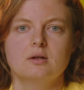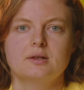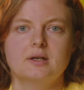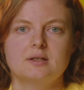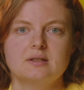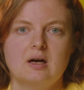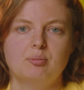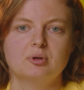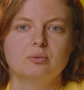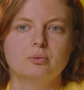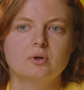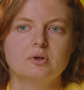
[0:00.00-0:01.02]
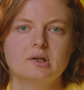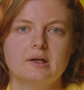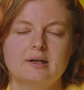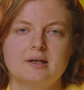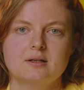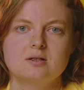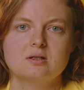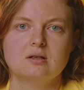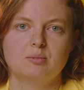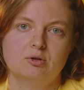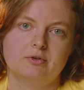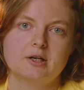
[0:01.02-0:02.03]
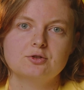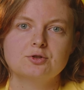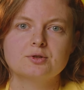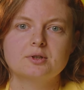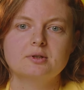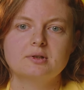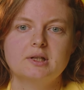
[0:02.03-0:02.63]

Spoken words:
that Apple won against a manufacturer